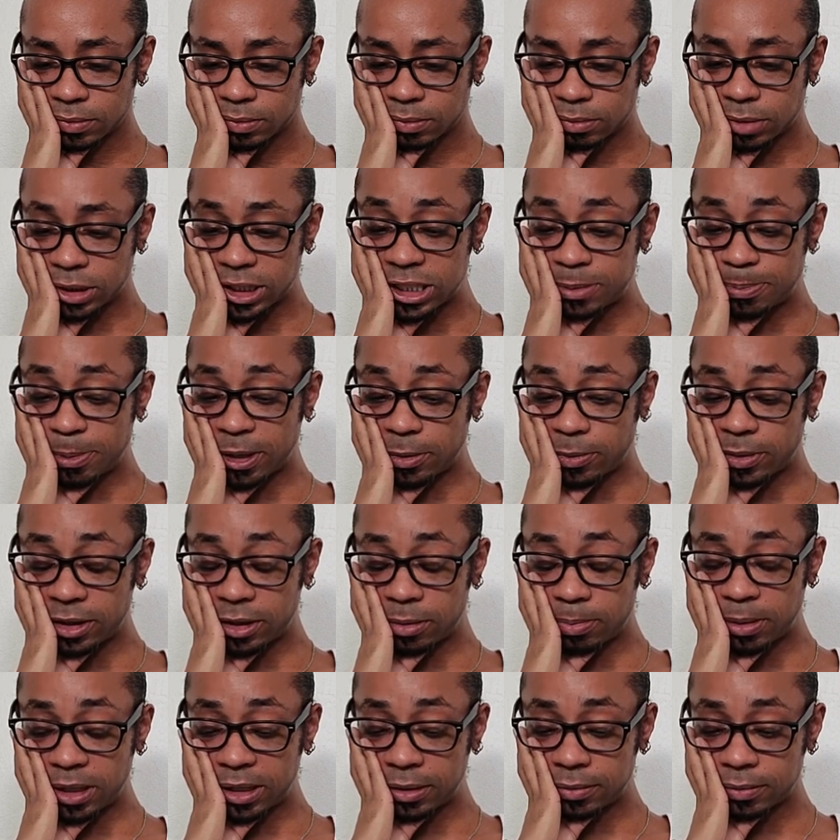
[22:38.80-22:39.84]
Please bear
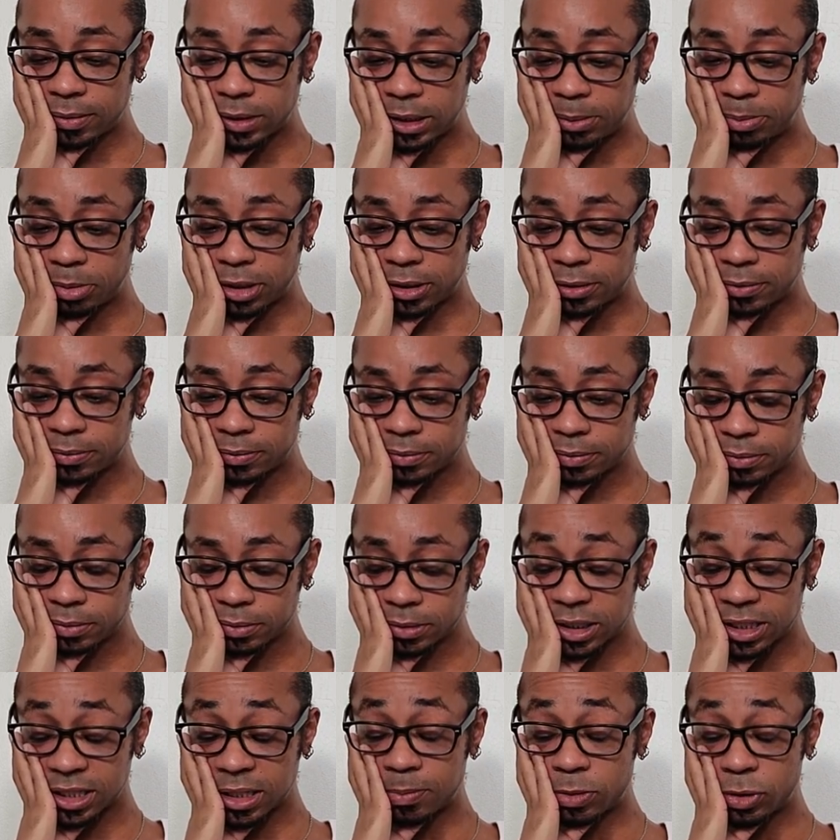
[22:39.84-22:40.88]
with me, Libra,
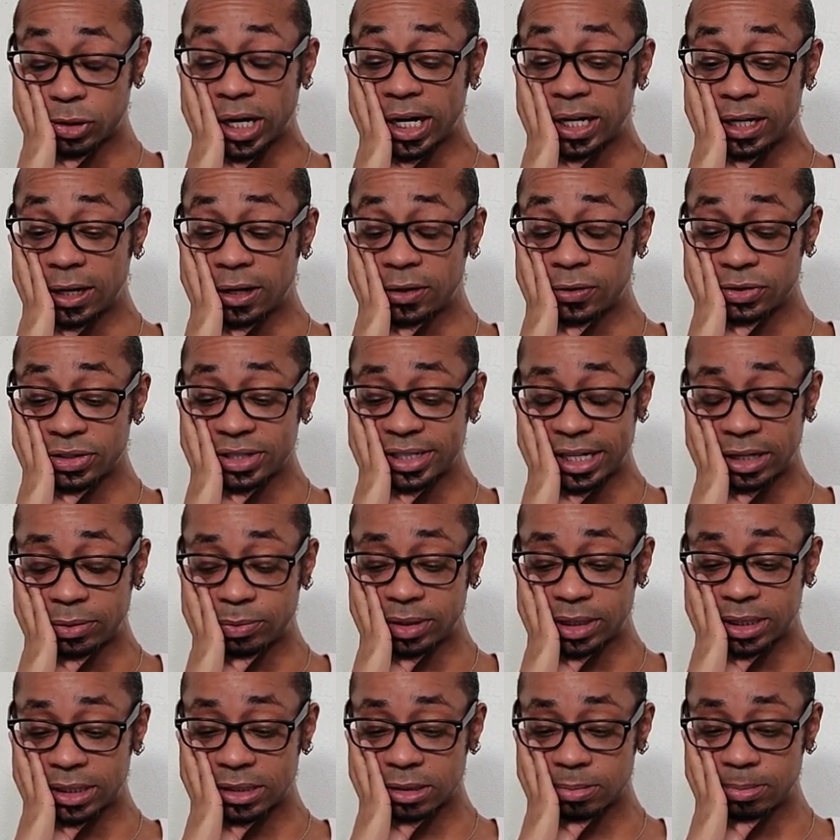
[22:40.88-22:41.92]
because I'm trying to understand
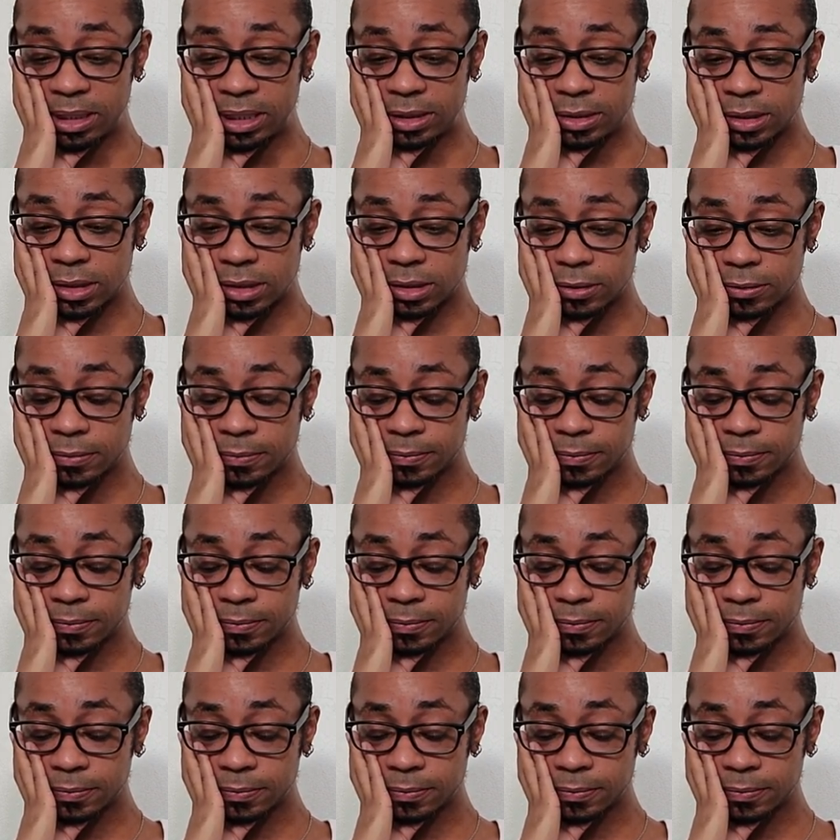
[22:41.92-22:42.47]
what this means.